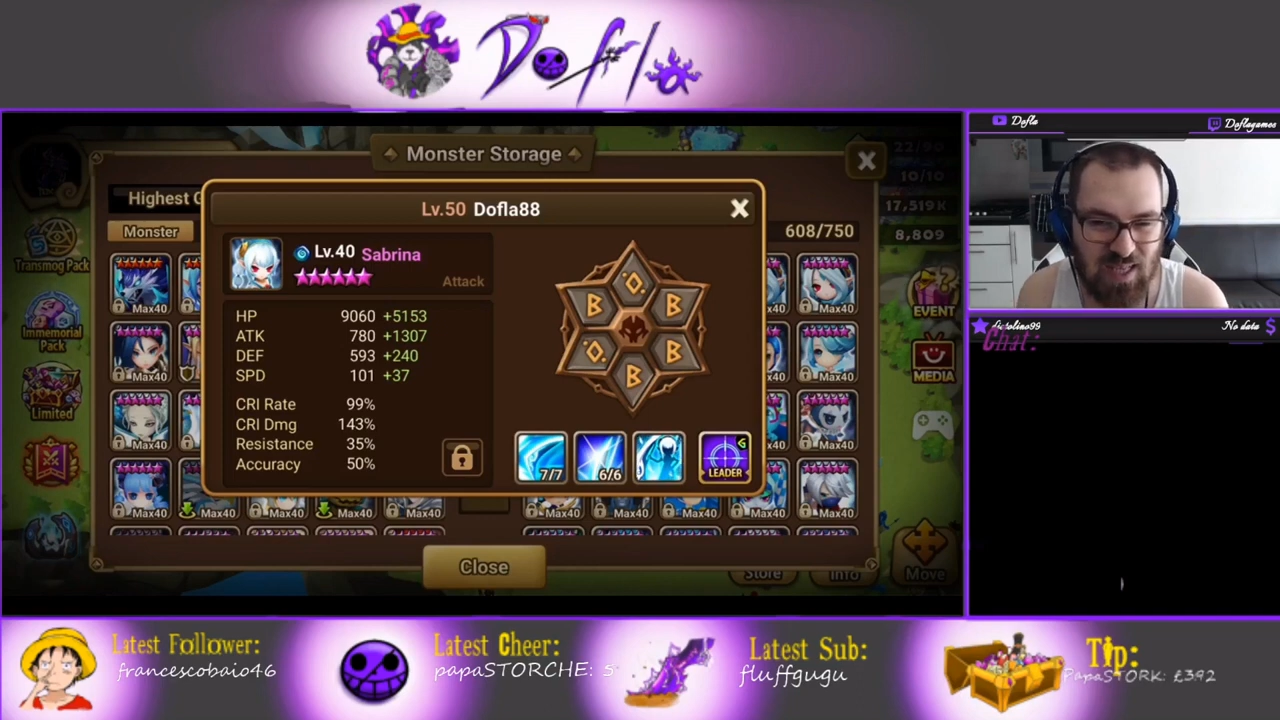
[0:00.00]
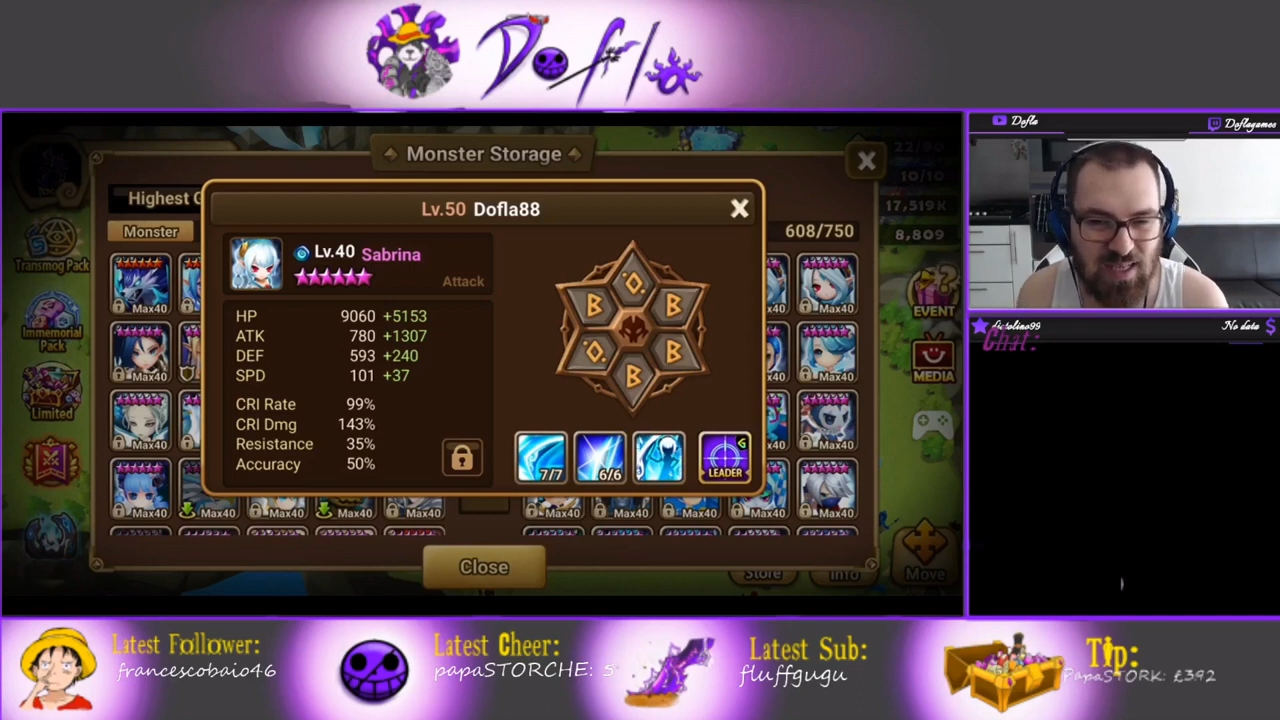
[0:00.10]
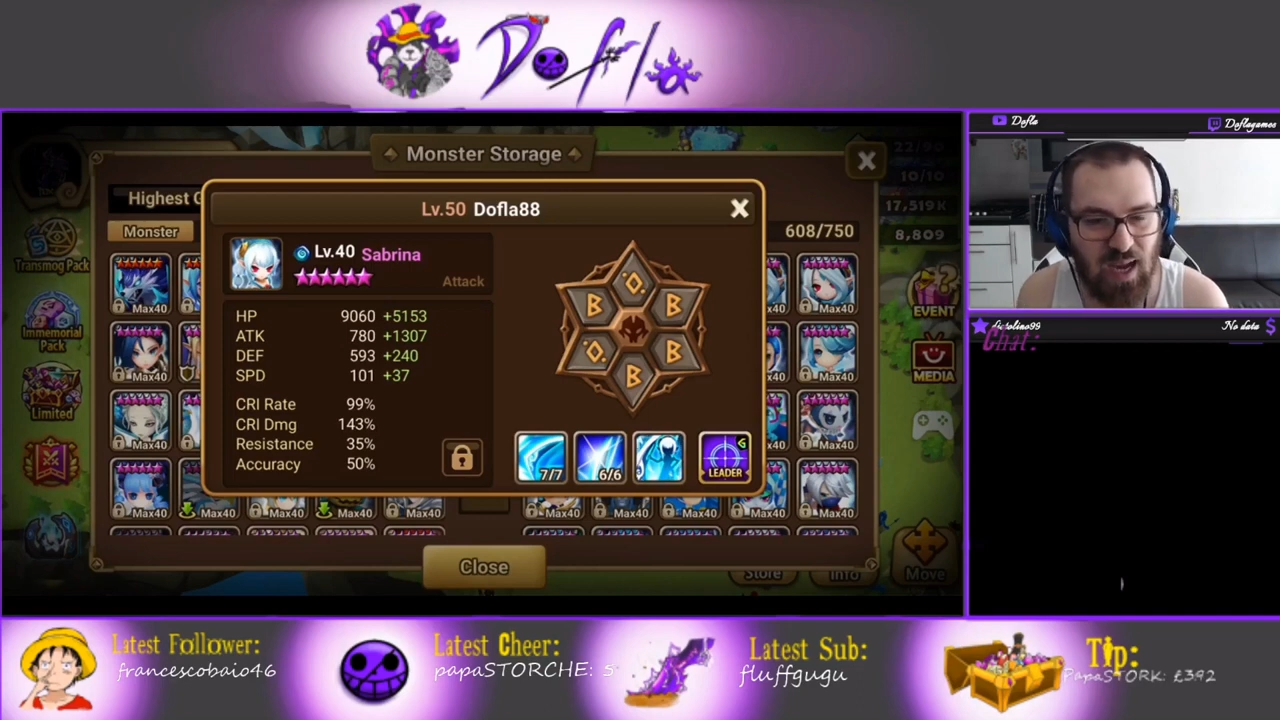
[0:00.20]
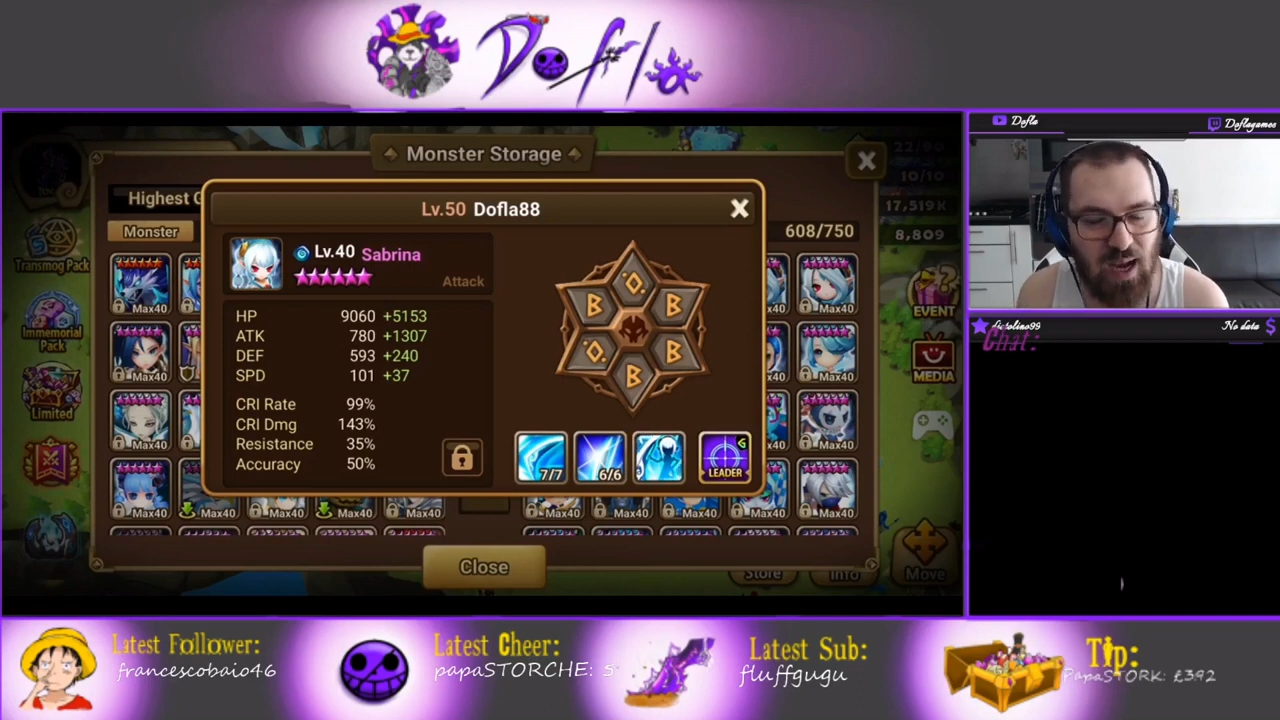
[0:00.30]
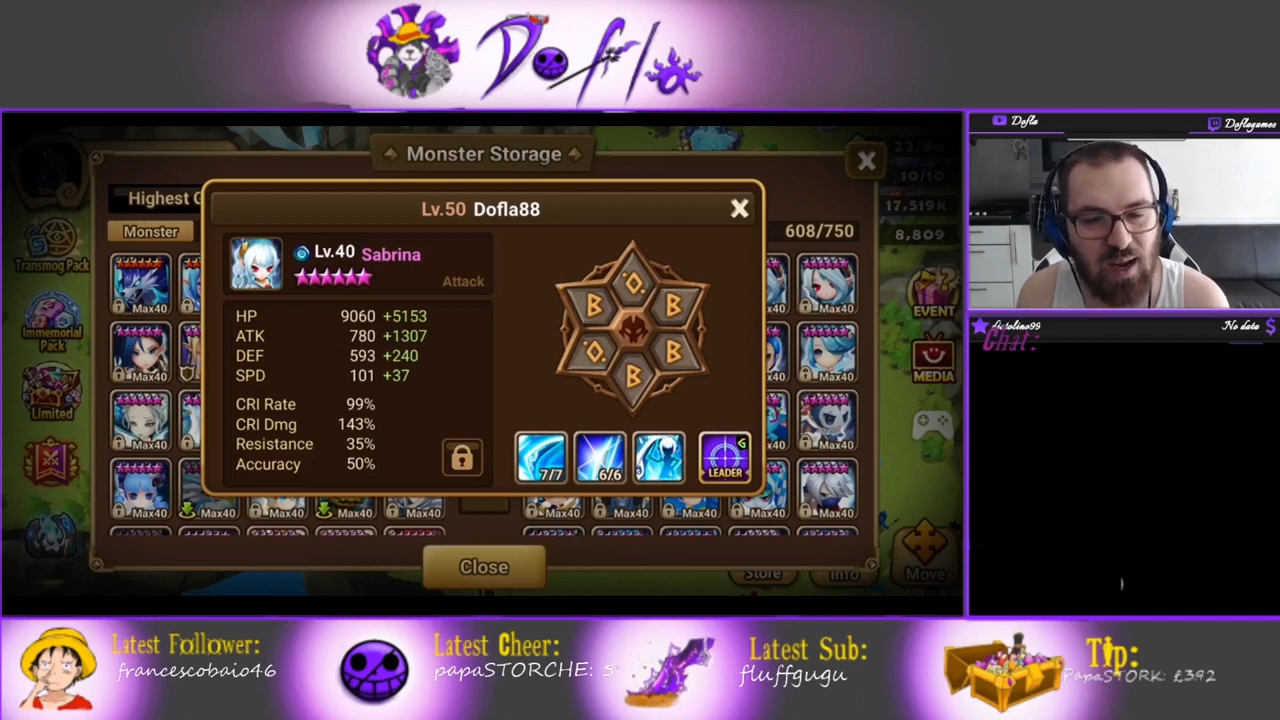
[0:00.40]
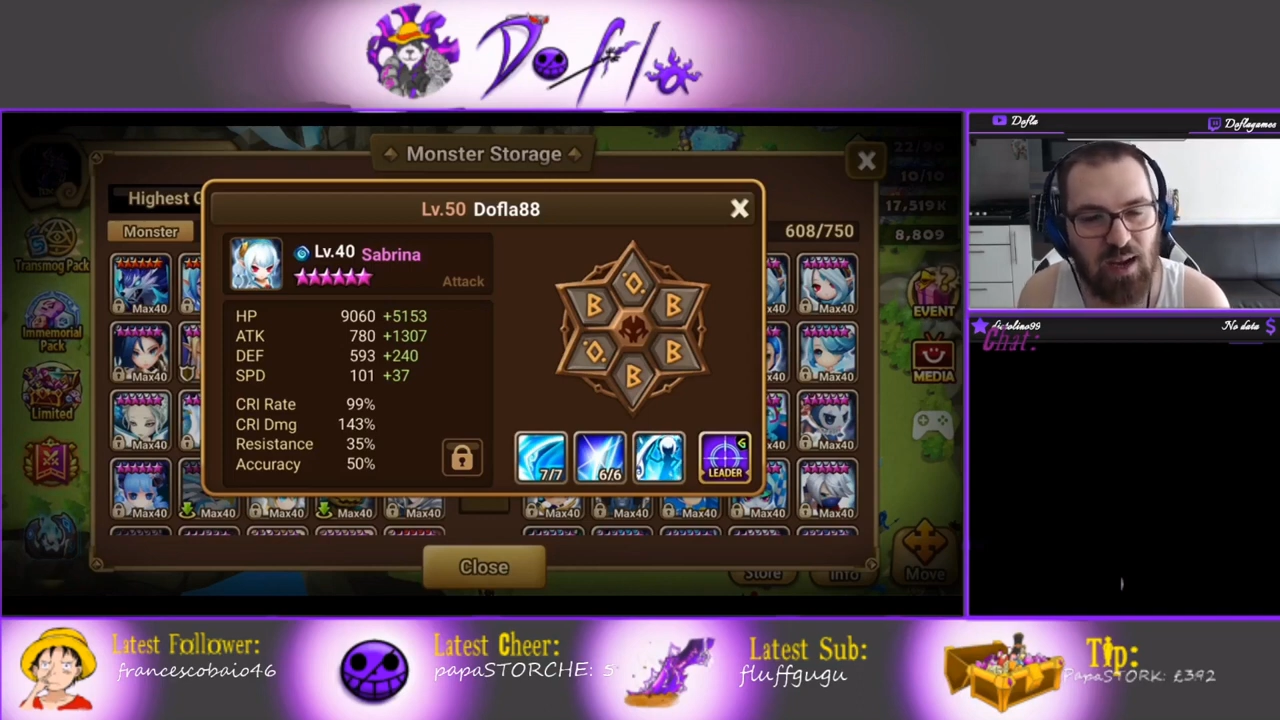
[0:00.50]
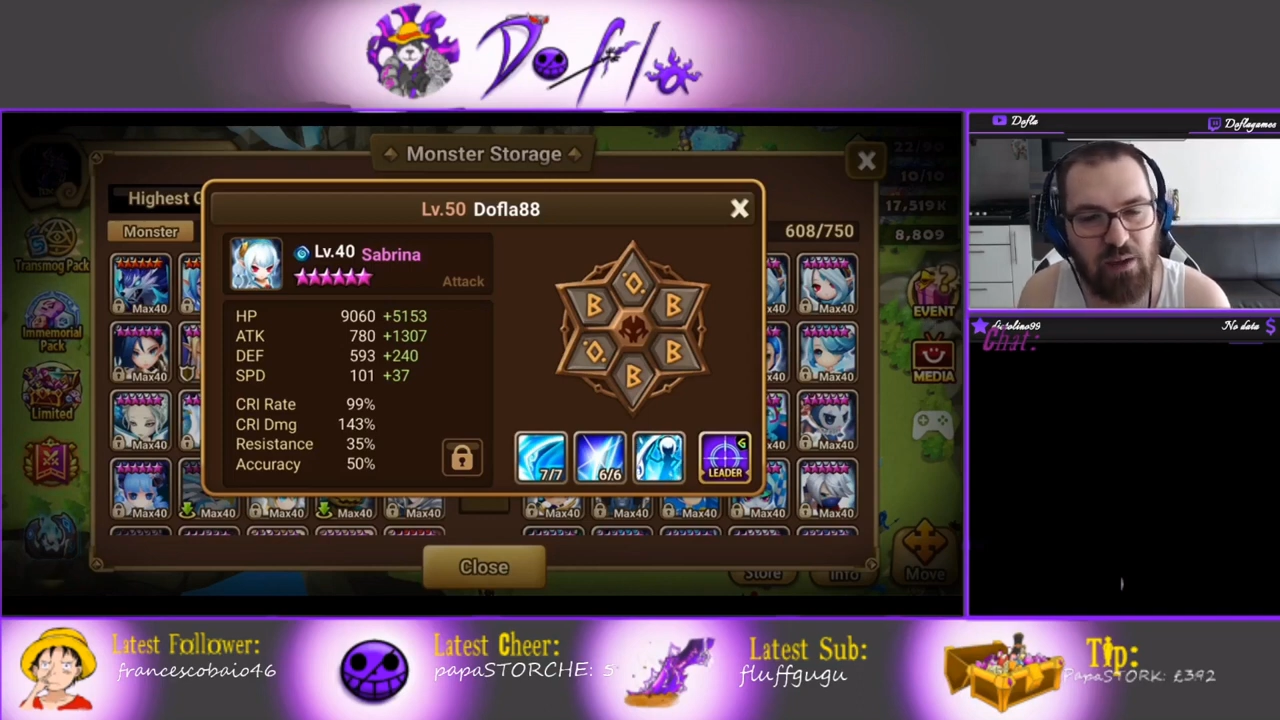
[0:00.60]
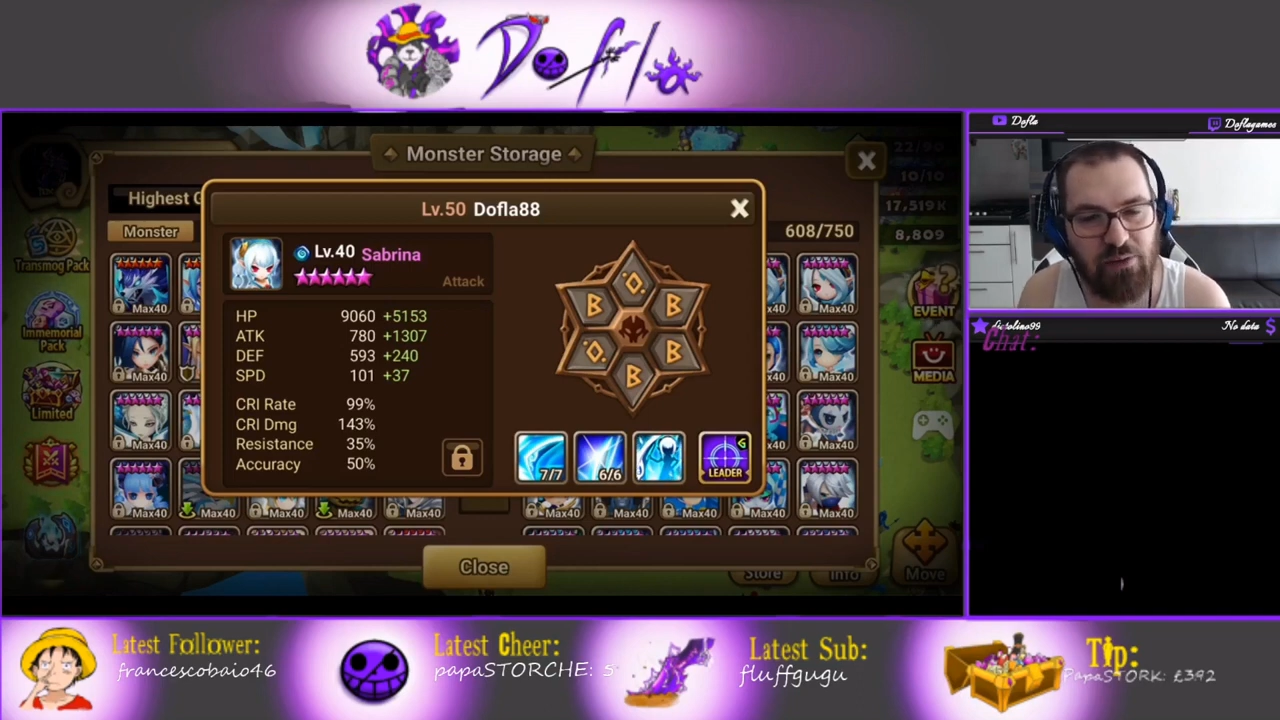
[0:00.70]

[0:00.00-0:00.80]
attack,